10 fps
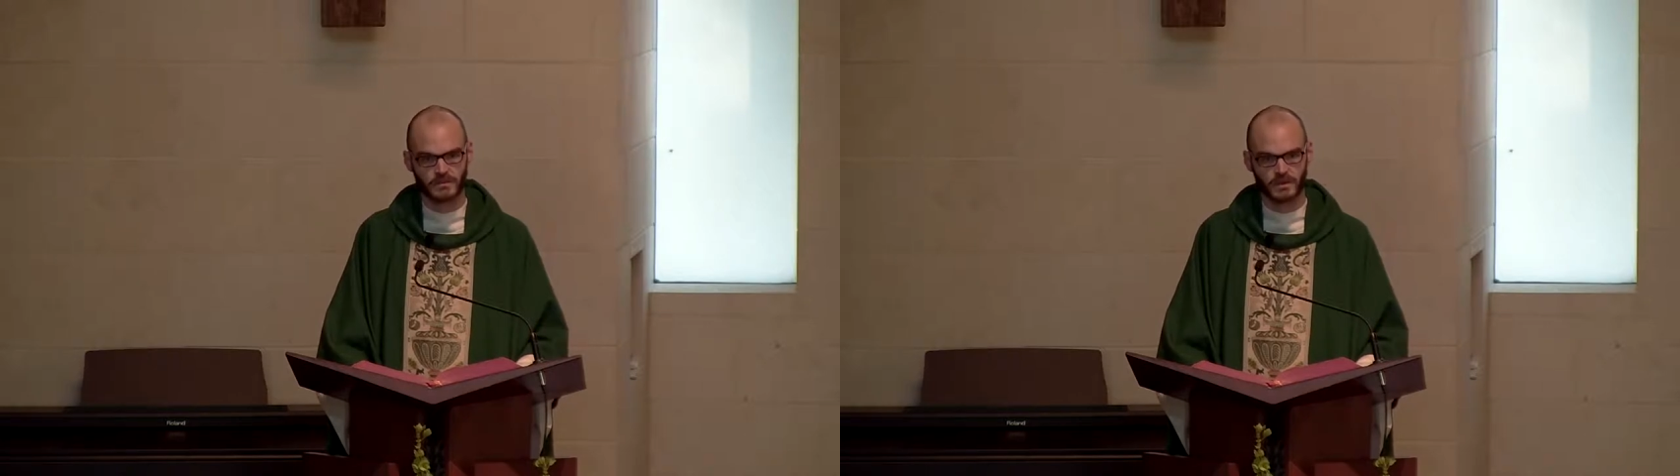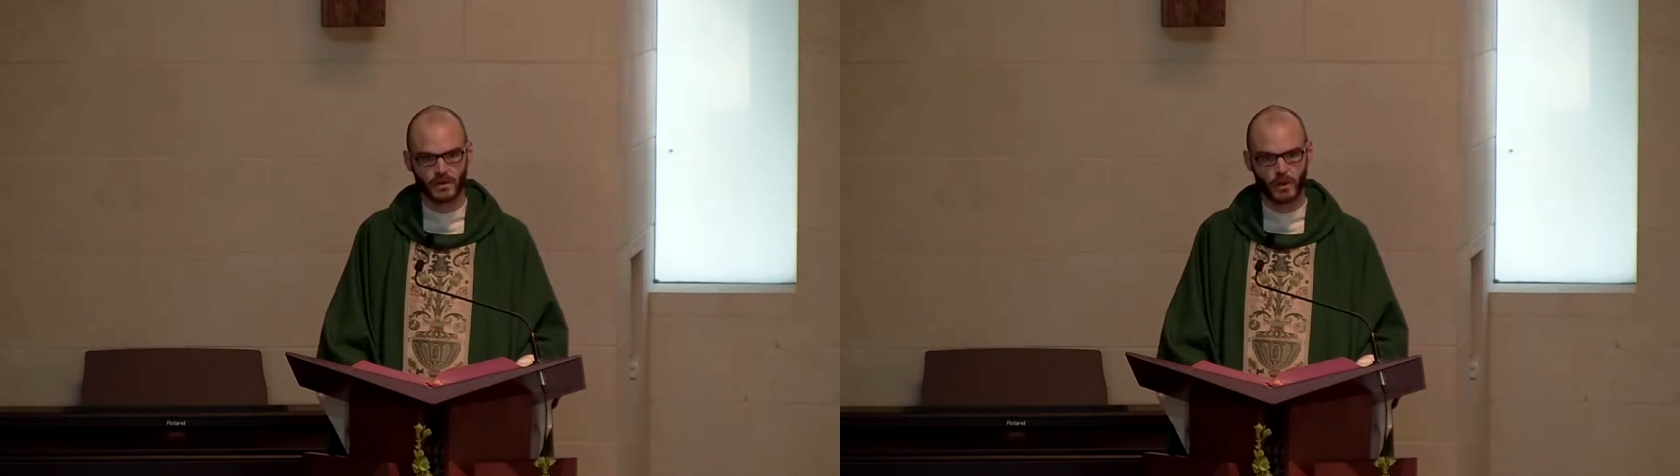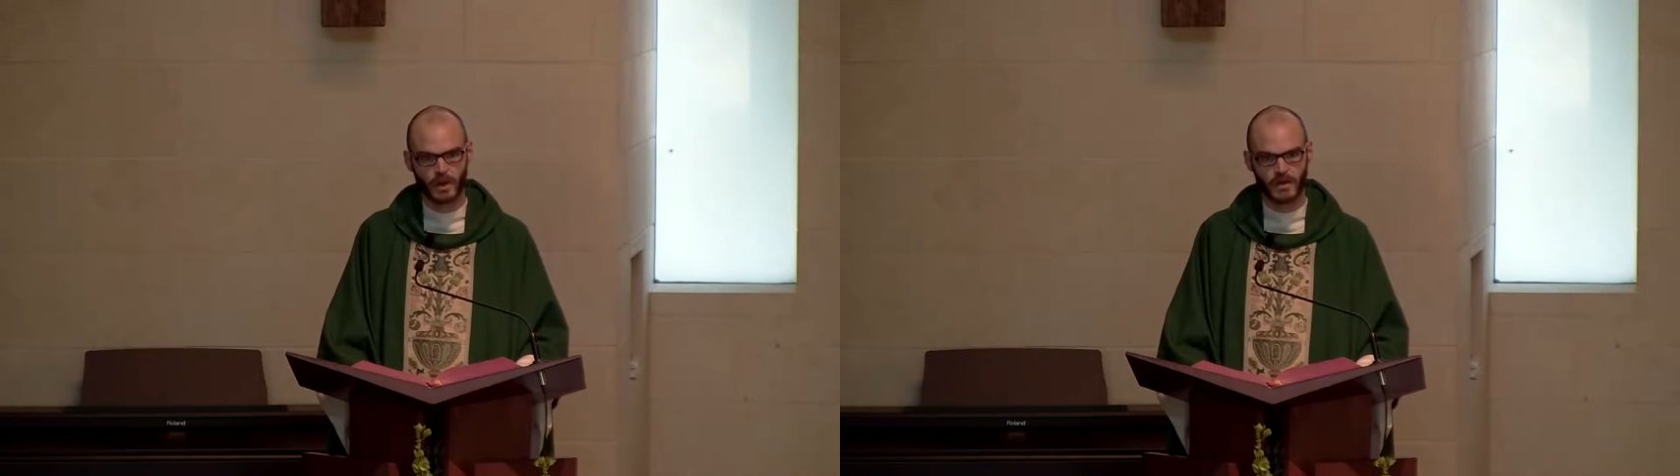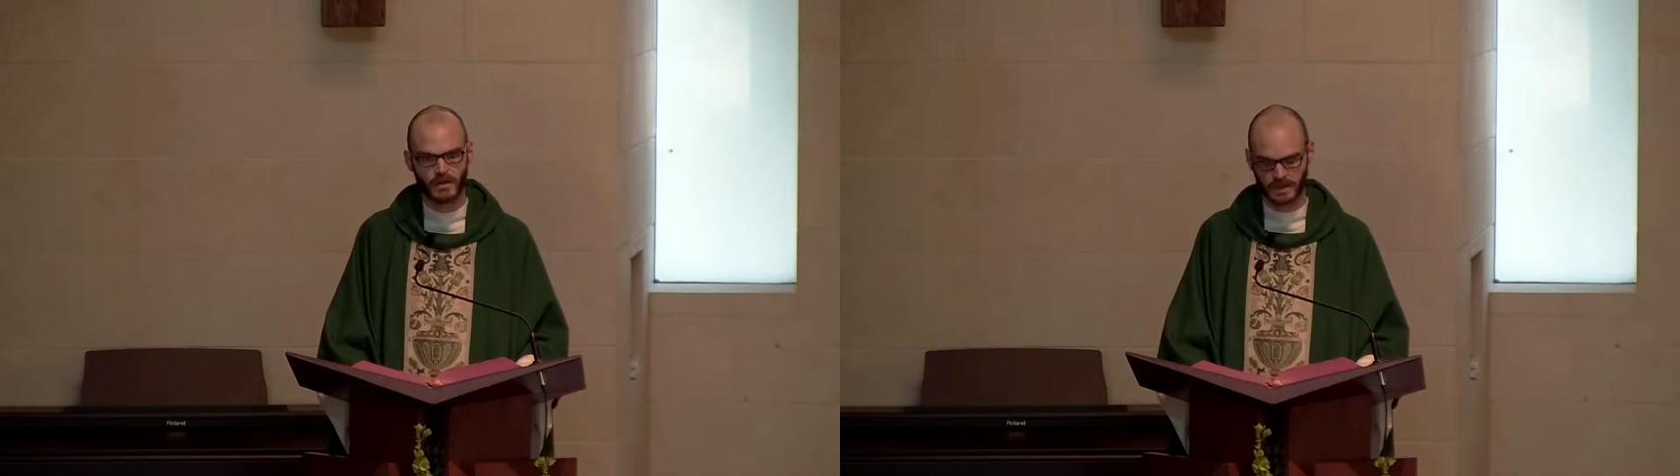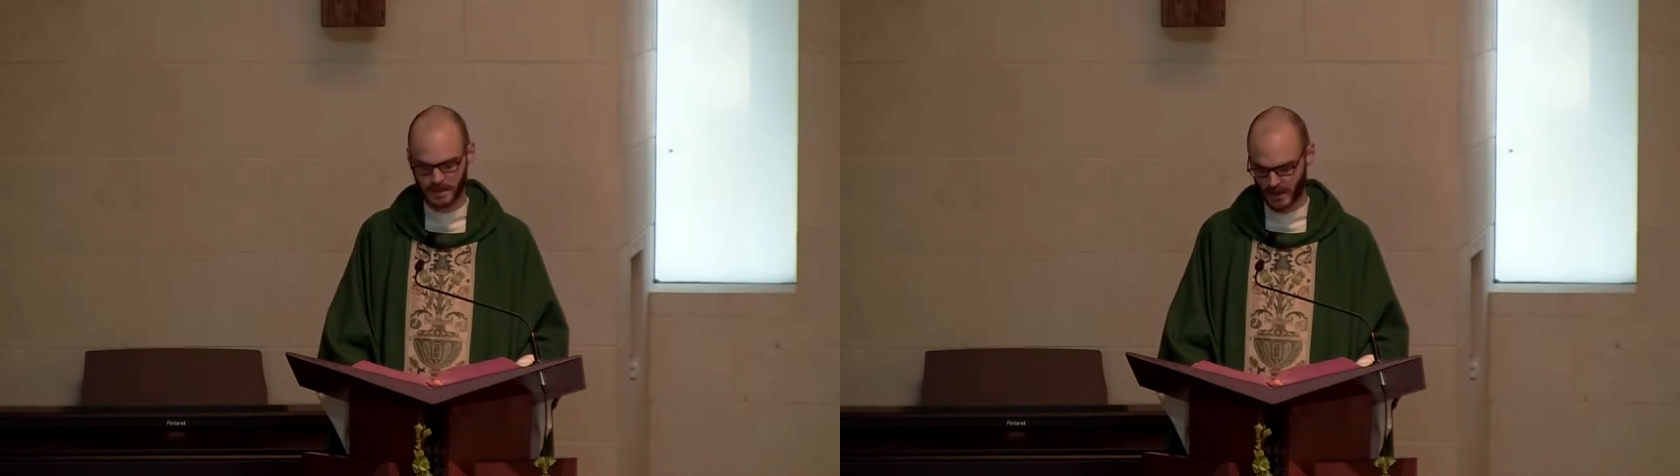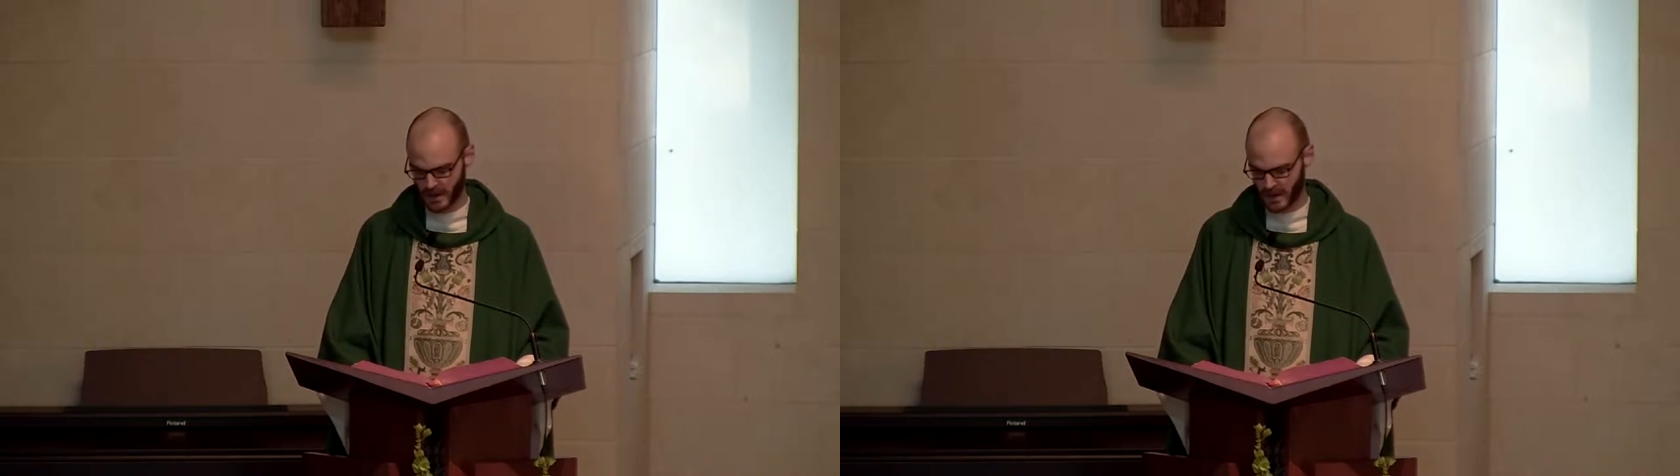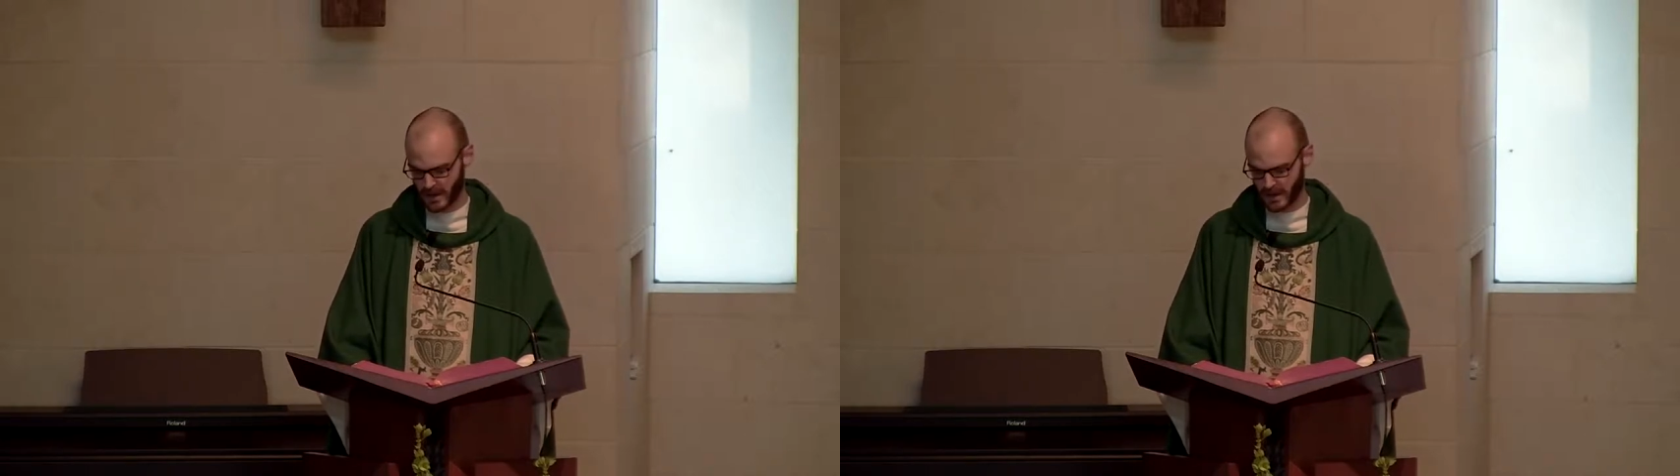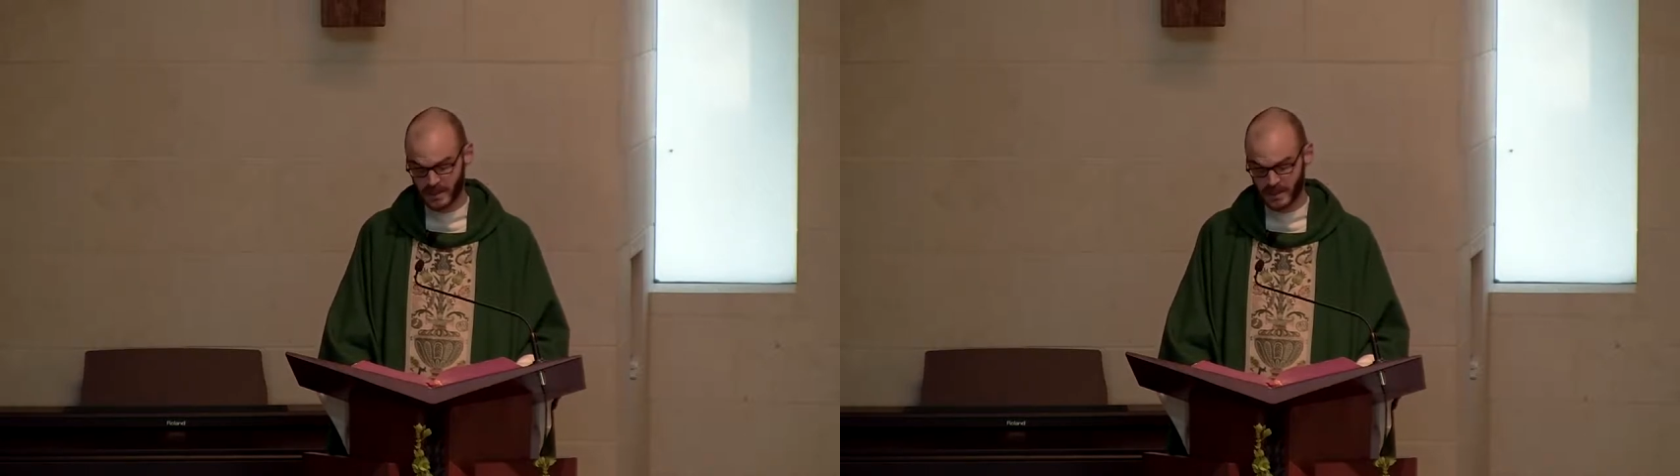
in a way that uh,